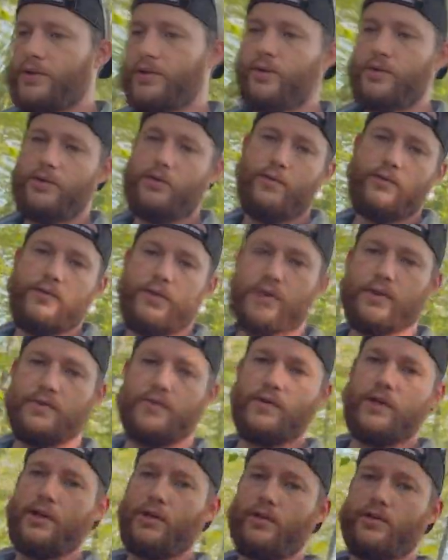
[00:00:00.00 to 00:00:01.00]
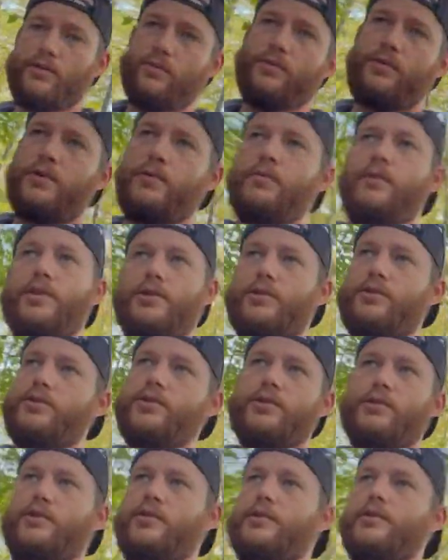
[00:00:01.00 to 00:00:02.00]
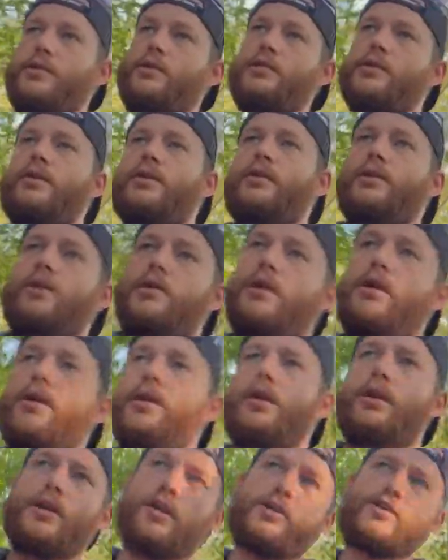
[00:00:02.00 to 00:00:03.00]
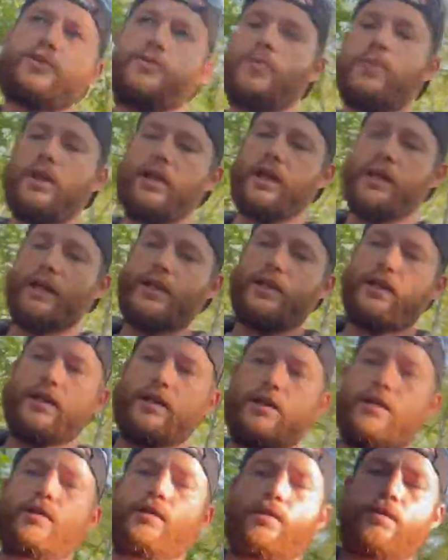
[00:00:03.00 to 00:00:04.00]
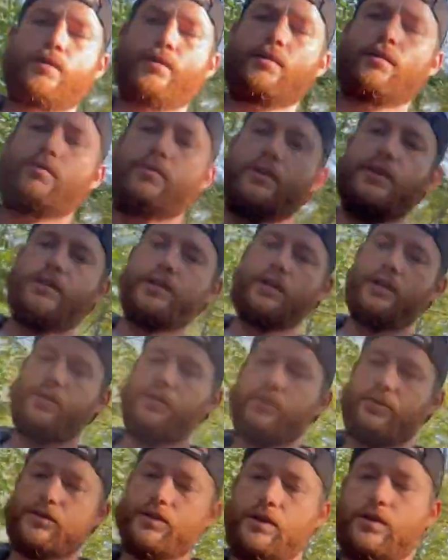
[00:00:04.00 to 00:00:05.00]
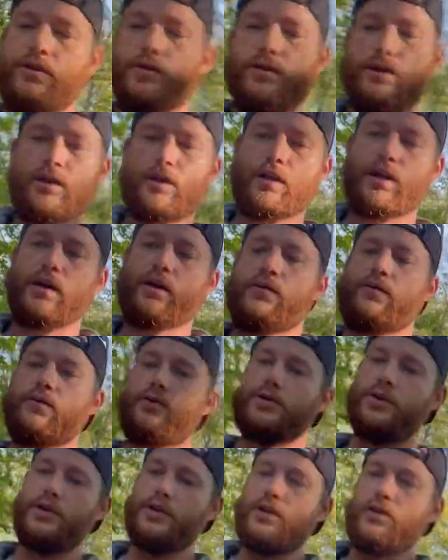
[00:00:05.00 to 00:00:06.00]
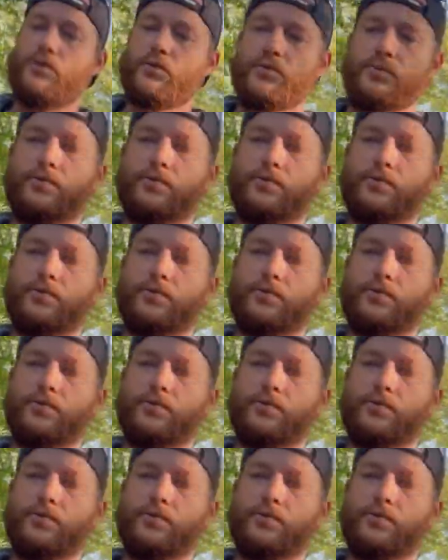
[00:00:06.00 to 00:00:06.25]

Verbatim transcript: two of this video is pretty much just explaining the materials that you can get for cheap.